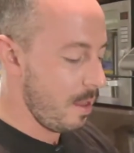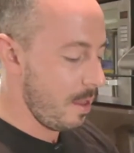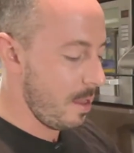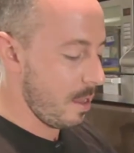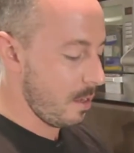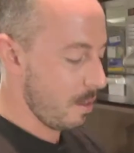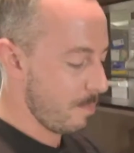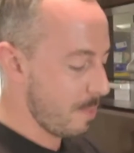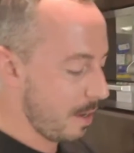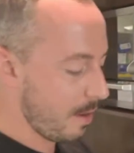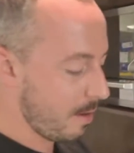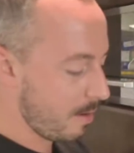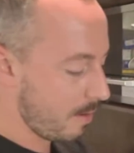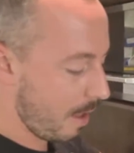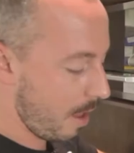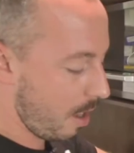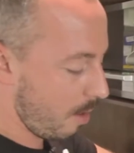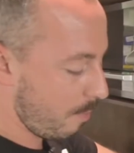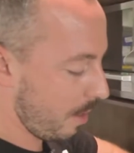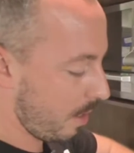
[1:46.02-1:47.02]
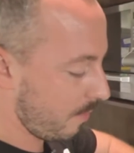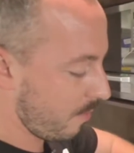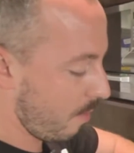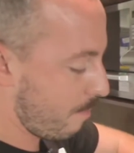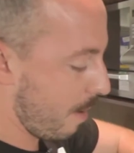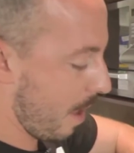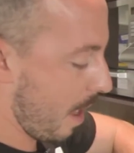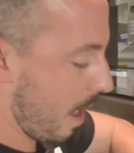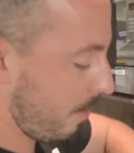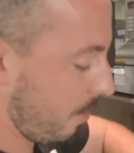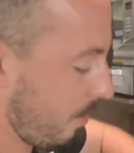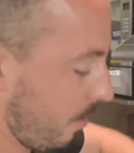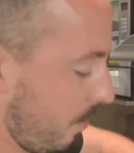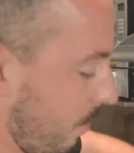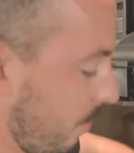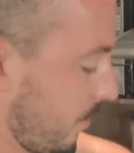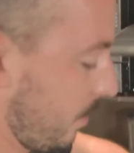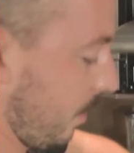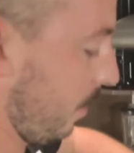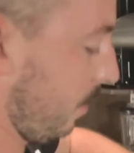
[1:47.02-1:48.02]
and depending on how big of a pan you're
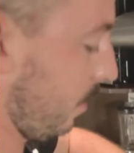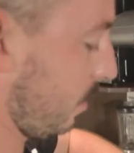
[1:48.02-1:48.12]
using,